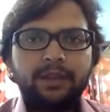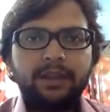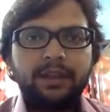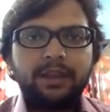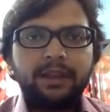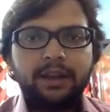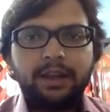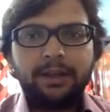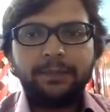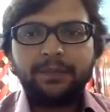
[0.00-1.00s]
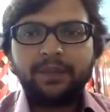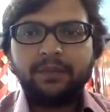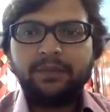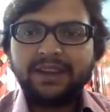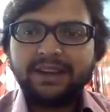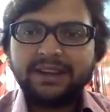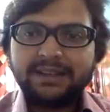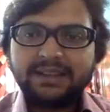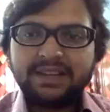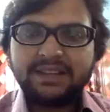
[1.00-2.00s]
in very
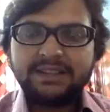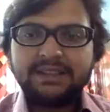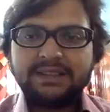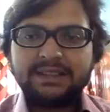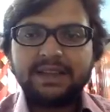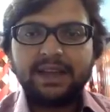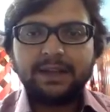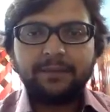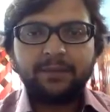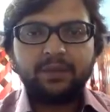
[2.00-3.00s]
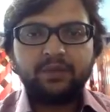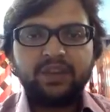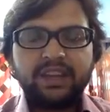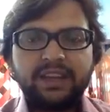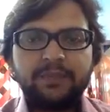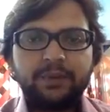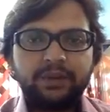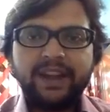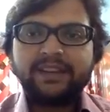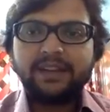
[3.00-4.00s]
less chances, we can
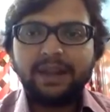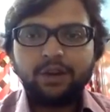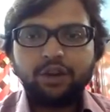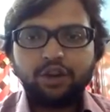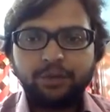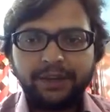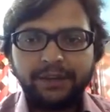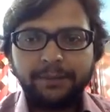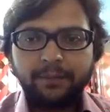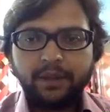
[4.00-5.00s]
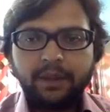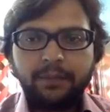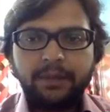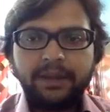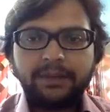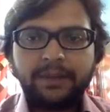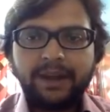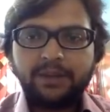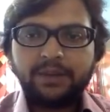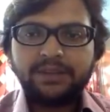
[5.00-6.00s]
protect our document, but it
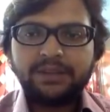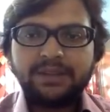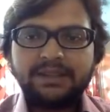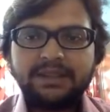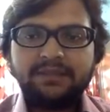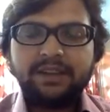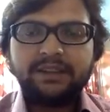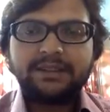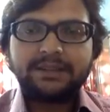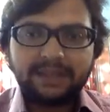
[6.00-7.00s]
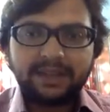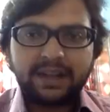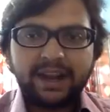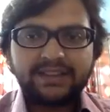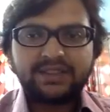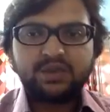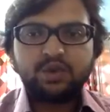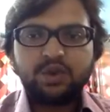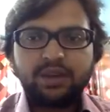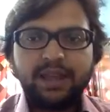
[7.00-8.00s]
might possible someone still tries
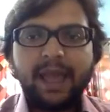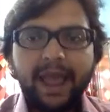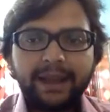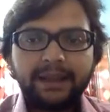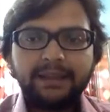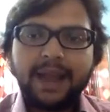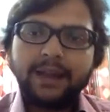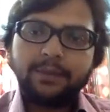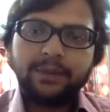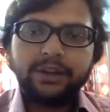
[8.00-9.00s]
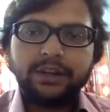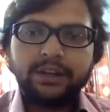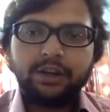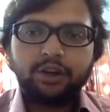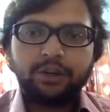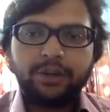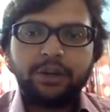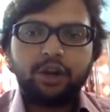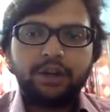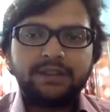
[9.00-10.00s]
to hack that particular document,
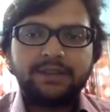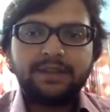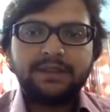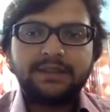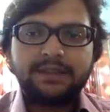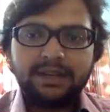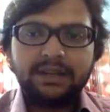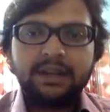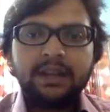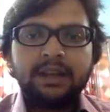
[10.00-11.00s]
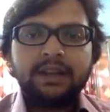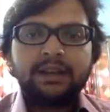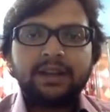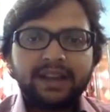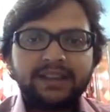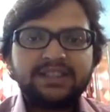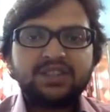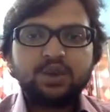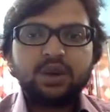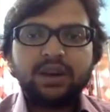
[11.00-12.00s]
or someone still tries
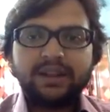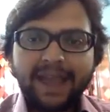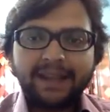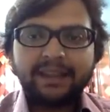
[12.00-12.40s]
to attack